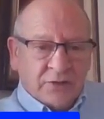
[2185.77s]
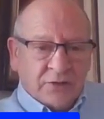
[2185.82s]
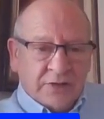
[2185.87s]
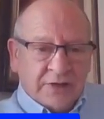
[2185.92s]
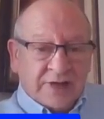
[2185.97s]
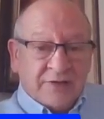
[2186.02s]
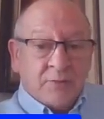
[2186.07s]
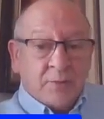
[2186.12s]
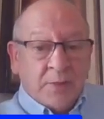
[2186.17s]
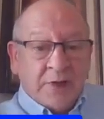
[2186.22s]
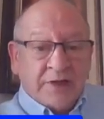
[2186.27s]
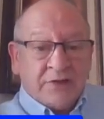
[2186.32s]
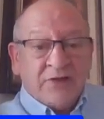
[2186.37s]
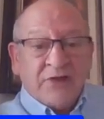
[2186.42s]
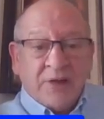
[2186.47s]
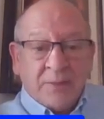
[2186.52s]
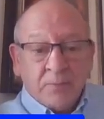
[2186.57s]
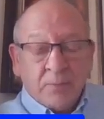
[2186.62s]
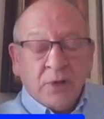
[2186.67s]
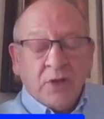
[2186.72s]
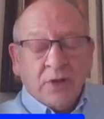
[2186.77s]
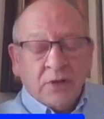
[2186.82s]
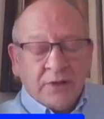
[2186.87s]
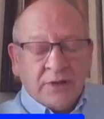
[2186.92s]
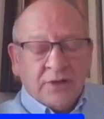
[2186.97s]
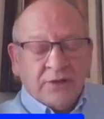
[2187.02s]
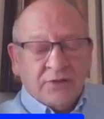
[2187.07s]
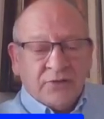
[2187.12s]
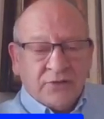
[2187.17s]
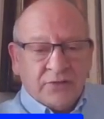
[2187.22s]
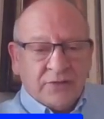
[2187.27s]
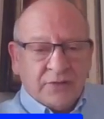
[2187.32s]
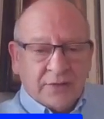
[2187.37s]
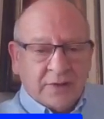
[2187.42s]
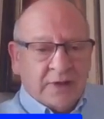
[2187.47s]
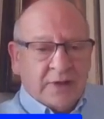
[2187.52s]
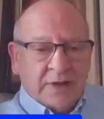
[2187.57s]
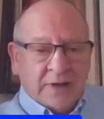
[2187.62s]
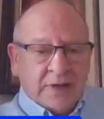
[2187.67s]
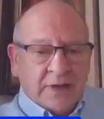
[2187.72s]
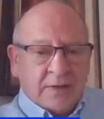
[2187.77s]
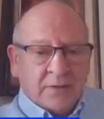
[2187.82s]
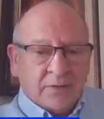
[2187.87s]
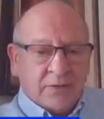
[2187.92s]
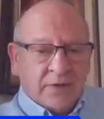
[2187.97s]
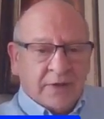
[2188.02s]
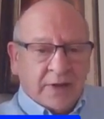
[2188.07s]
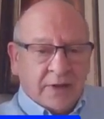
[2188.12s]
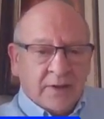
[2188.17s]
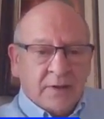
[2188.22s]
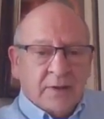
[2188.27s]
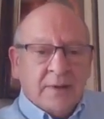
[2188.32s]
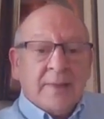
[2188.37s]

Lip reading: And I've met employers out there.